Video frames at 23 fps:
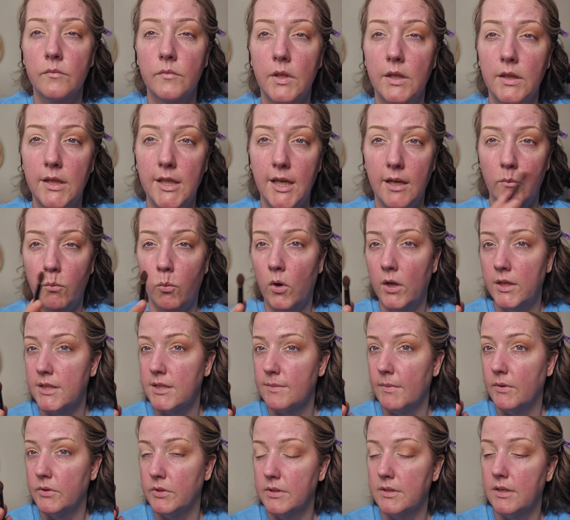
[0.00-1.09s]
Then once
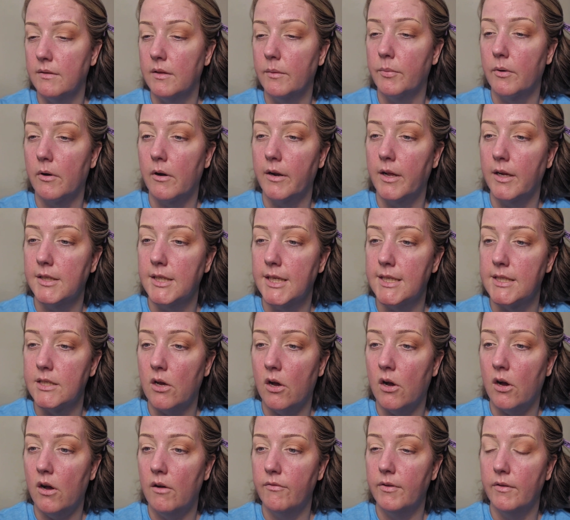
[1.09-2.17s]
most of the product is
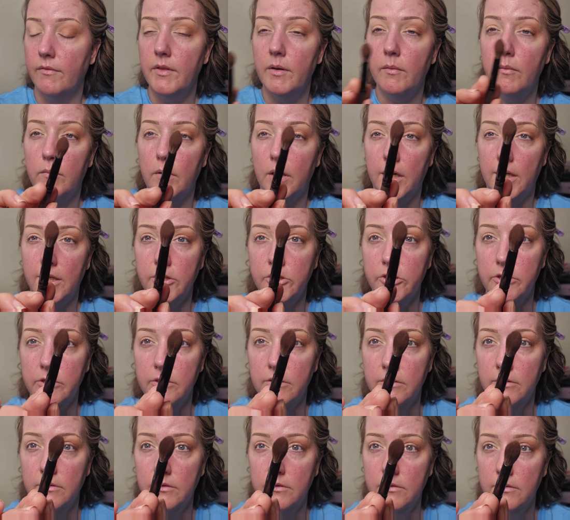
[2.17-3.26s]
off of the brush,
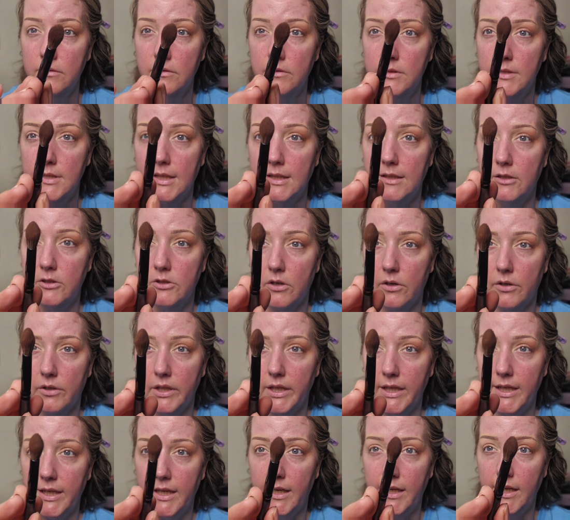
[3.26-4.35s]
see there's
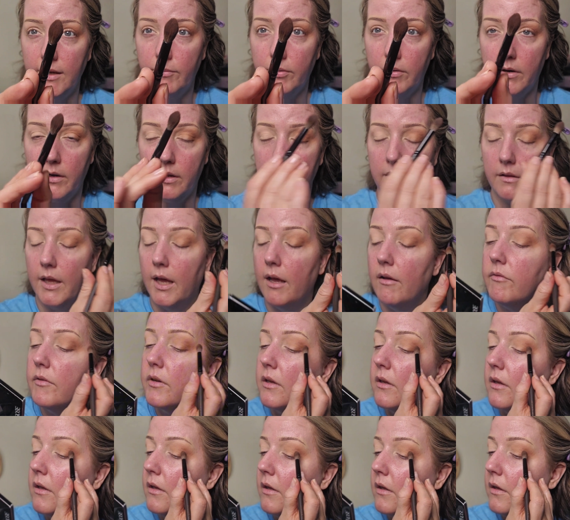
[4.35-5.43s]
hardly any product left,
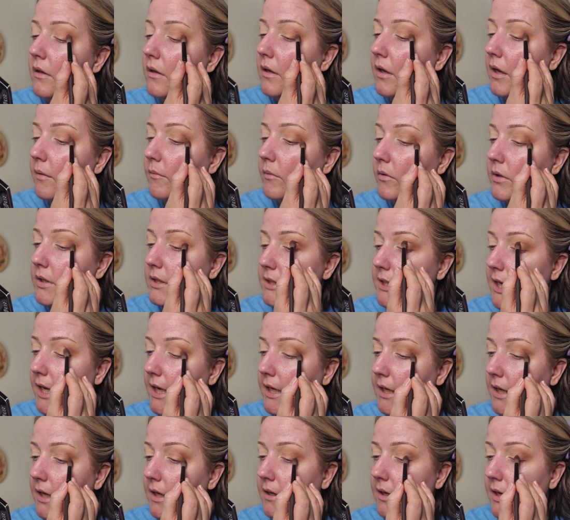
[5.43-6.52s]
I'm going to
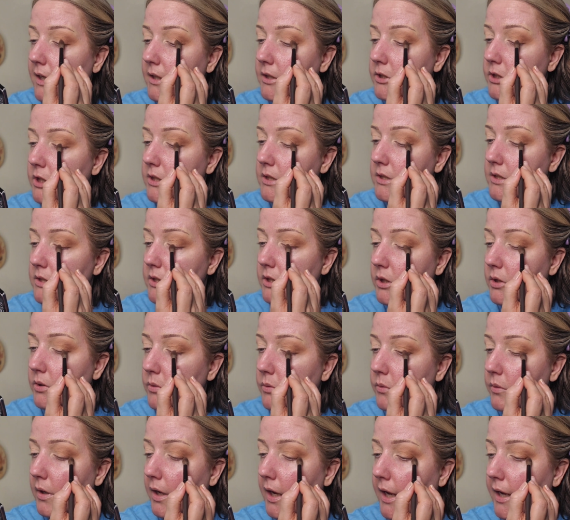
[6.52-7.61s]
take it and just
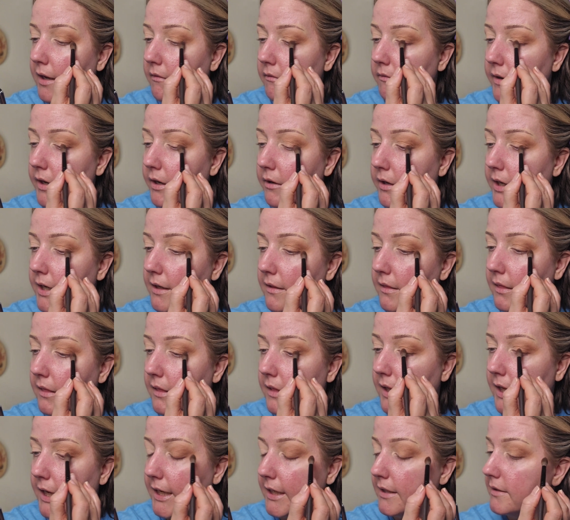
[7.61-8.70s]
do a very
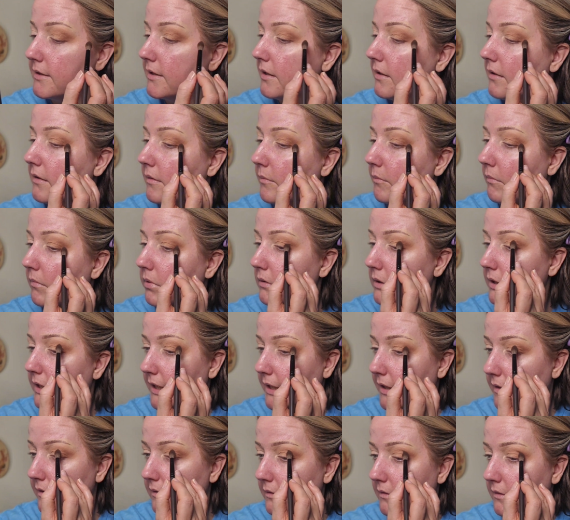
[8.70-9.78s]
light
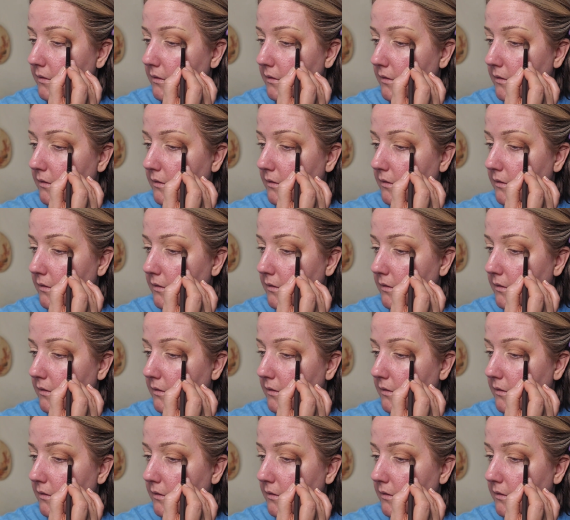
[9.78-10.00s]
blend,